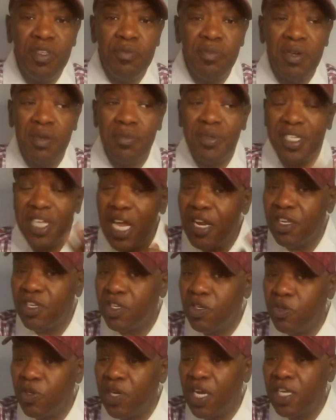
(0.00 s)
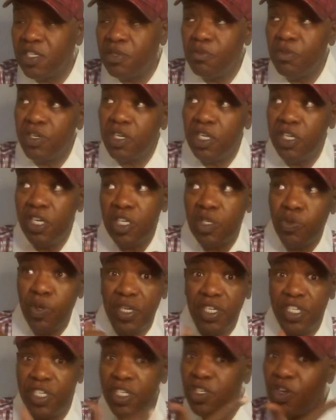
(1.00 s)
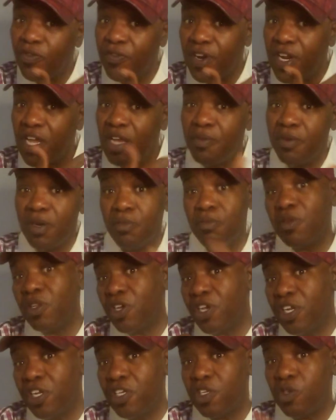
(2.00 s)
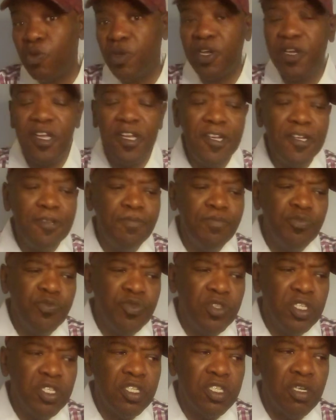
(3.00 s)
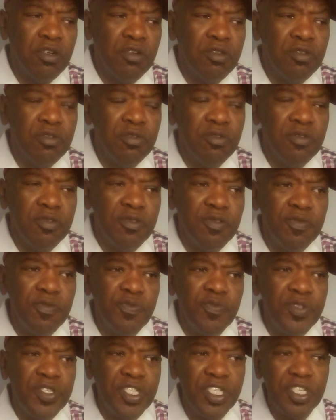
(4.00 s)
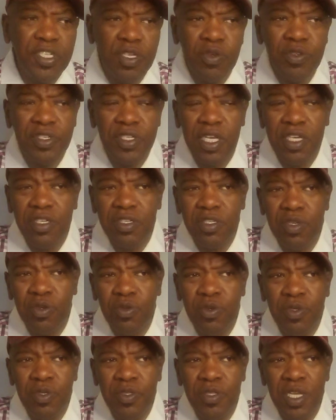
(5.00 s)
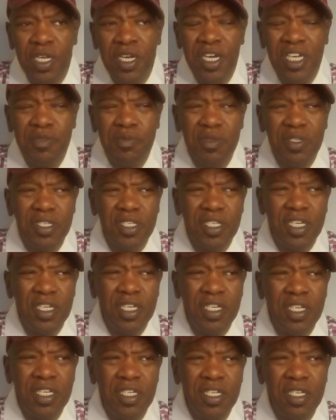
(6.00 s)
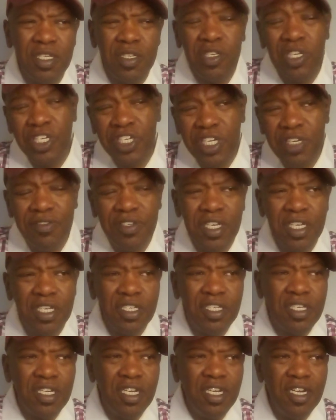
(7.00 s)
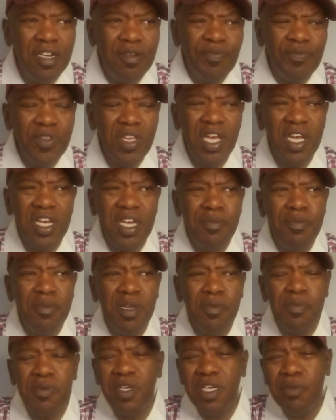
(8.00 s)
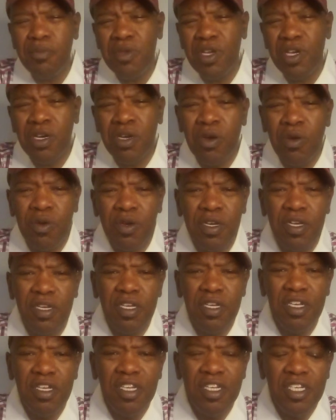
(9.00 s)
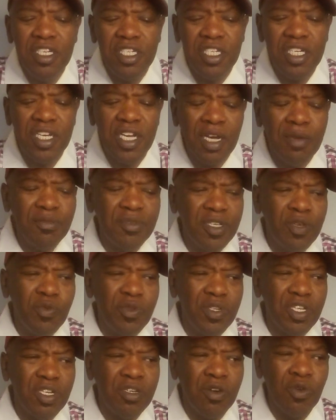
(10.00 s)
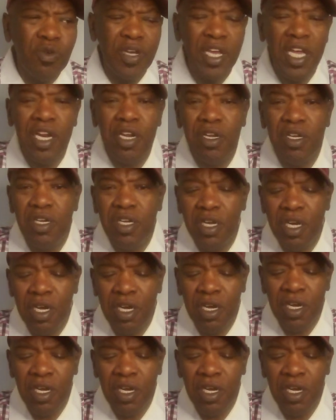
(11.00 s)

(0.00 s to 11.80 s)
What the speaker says: But I'm saying it to her as I'm looking this way. She's over there, but I'm looking this way. So she says, "Okay." So the husband said, the chief says, "Yeah, give me a Coke." She comes in with the Coke and